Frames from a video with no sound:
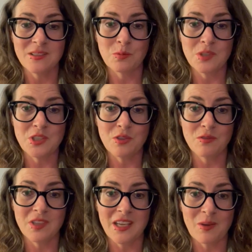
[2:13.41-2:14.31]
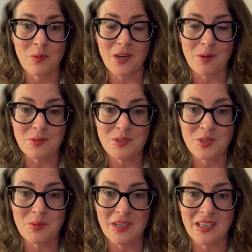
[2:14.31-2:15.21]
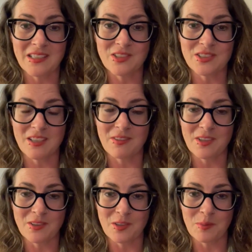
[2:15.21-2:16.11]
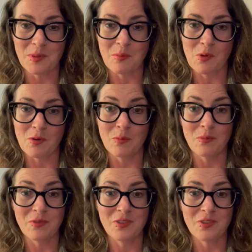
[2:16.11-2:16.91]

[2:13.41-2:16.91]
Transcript: rejuvenate what I was doing and just give it a little bit more oomph.